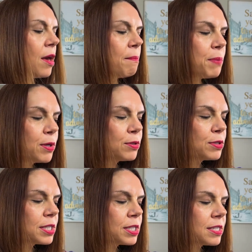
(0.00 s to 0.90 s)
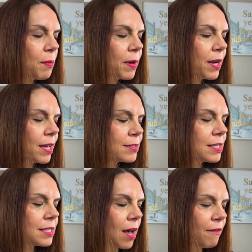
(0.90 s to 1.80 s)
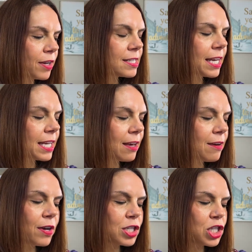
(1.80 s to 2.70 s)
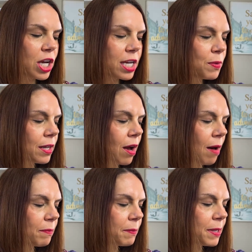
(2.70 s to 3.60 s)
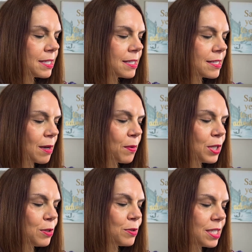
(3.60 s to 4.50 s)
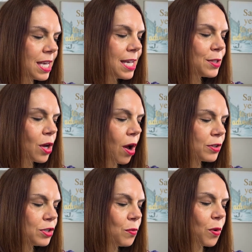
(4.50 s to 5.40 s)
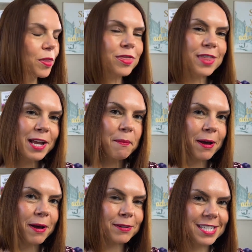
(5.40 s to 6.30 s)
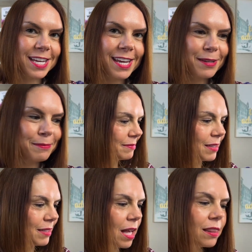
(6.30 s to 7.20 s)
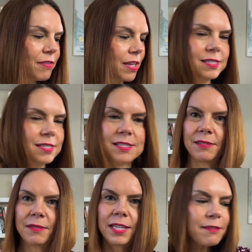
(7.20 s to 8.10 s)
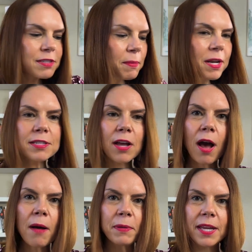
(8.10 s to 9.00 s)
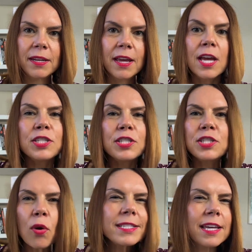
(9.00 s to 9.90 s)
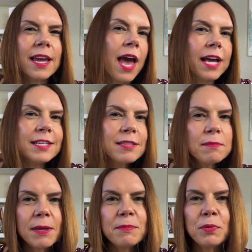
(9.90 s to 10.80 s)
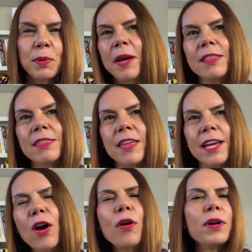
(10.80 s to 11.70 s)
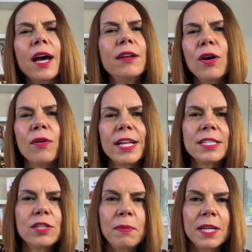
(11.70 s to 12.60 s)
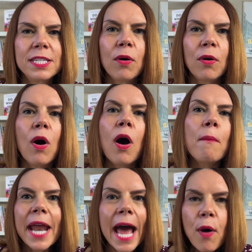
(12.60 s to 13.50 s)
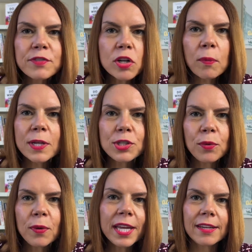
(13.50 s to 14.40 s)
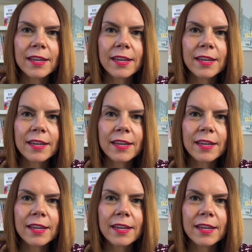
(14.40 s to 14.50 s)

Boost someone else's confidence and give a genuine compliment to someone you see, talk to, or think about today. Love this. Give someone else a compliment. So easy. And sometimes we might think, oh, yeah, no, that's no big deal. But how often are we doing it?